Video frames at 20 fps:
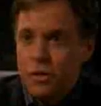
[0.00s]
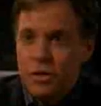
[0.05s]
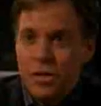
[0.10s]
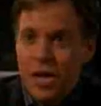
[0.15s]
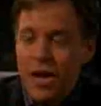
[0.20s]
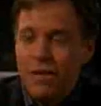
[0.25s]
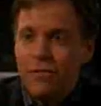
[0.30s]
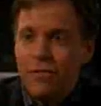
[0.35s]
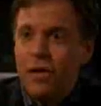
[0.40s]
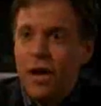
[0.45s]

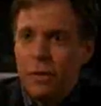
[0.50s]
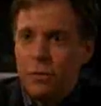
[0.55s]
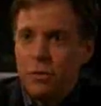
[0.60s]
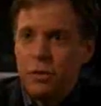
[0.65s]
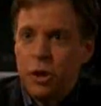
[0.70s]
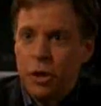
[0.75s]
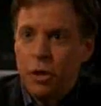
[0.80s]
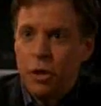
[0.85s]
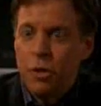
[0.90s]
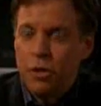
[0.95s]
this
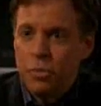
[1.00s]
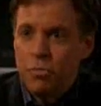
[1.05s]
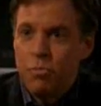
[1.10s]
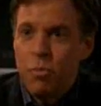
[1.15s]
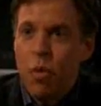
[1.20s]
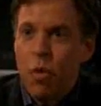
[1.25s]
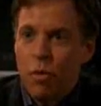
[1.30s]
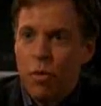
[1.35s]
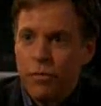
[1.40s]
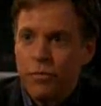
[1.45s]
halftime show has
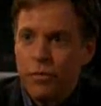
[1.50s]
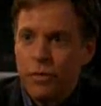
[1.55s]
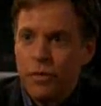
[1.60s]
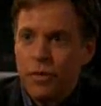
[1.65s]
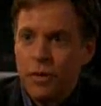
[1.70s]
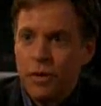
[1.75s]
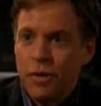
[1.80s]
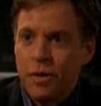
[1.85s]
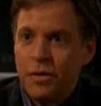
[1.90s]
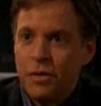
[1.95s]

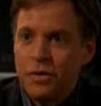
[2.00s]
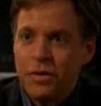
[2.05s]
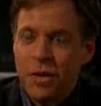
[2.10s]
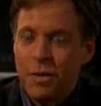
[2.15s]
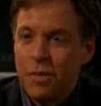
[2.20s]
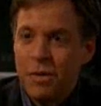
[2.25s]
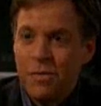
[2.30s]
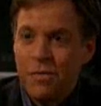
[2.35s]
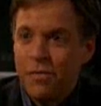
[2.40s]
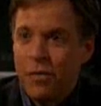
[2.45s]
morphed into
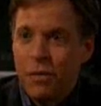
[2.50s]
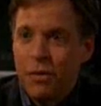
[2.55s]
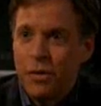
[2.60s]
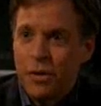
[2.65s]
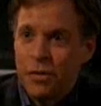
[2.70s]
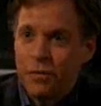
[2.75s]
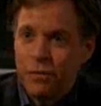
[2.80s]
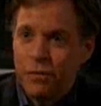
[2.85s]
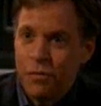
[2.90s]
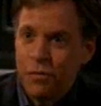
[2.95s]
something
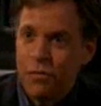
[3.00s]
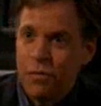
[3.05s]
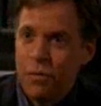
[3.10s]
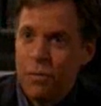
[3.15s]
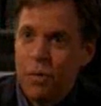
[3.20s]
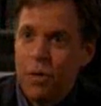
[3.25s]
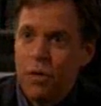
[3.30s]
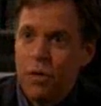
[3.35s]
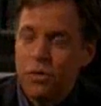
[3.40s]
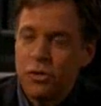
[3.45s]
very different
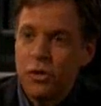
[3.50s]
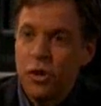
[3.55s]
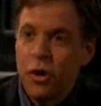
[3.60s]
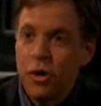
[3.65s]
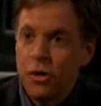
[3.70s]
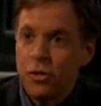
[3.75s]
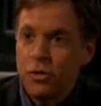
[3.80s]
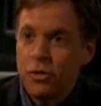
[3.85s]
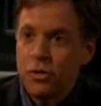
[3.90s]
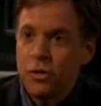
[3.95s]
from where it
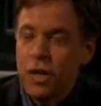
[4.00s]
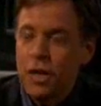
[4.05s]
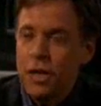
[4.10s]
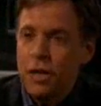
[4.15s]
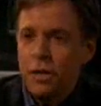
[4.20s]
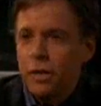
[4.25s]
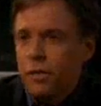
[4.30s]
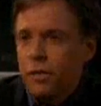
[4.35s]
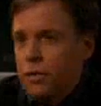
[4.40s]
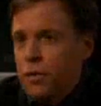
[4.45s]
started. So now
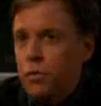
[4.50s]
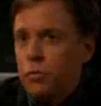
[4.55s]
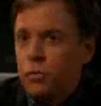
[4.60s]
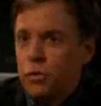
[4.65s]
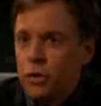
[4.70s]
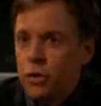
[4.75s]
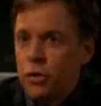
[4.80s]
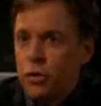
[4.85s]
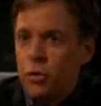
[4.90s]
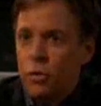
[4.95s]

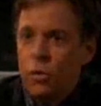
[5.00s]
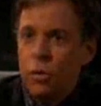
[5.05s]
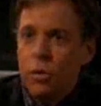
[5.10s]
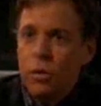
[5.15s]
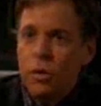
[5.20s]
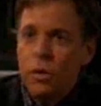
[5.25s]
U2,